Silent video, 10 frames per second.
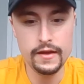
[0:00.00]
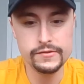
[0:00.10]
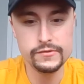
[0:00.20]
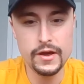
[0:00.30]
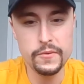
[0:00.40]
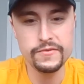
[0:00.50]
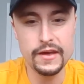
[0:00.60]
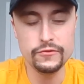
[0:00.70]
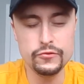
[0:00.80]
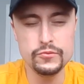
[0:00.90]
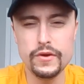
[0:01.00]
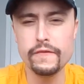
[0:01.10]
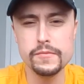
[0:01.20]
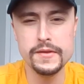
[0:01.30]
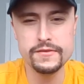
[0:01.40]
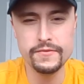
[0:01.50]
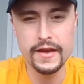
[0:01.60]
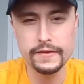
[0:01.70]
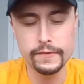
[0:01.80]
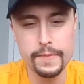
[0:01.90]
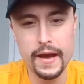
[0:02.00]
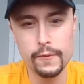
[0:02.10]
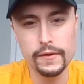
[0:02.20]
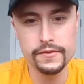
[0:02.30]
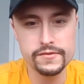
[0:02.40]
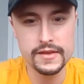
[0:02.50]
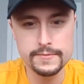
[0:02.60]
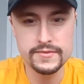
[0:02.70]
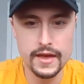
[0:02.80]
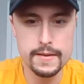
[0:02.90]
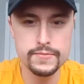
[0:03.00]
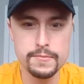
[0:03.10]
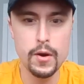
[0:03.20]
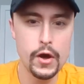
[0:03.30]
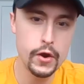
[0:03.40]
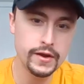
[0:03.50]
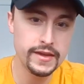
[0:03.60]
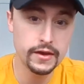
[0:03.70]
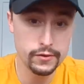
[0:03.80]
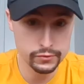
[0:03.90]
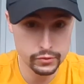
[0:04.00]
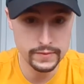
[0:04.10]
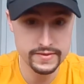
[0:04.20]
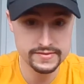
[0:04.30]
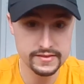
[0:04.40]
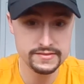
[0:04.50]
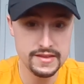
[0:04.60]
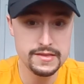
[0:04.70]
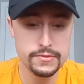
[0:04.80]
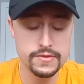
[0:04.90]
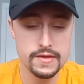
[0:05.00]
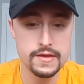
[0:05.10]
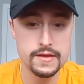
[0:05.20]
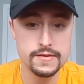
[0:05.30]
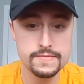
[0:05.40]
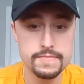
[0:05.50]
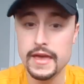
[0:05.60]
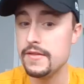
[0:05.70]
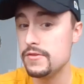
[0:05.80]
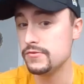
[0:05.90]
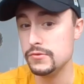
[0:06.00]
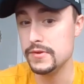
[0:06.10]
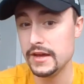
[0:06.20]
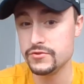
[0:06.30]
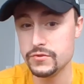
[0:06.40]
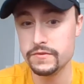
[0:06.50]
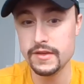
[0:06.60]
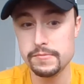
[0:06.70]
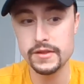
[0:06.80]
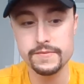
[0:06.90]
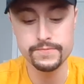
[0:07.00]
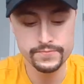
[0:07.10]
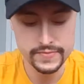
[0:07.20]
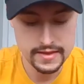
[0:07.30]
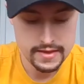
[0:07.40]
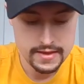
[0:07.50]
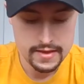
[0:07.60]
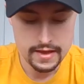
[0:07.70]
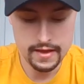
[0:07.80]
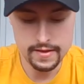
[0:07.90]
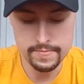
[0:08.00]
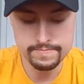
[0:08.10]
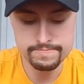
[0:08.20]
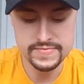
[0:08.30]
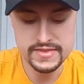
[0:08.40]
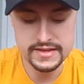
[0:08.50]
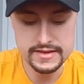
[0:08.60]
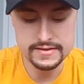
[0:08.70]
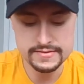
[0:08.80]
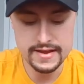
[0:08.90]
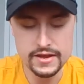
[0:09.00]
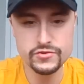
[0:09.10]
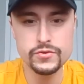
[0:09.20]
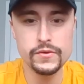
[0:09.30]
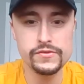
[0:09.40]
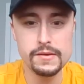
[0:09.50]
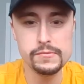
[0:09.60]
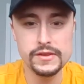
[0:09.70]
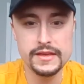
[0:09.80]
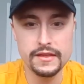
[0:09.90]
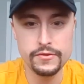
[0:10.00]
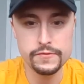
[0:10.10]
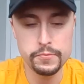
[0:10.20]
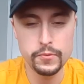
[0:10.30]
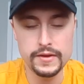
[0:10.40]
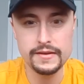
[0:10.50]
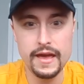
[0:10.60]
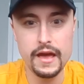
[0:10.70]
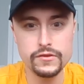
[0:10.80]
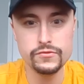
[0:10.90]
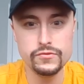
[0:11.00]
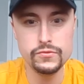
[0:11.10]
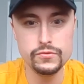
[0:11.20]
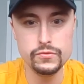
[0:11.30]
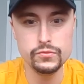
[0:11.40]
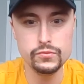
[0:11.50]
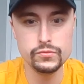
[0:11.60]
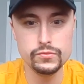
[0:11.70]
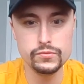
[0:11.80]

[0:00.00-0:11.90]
So now we've got two governments vying for power at the same time, the monarchy under Louis XVI and this new National Assembly. The National Assembly at this point has to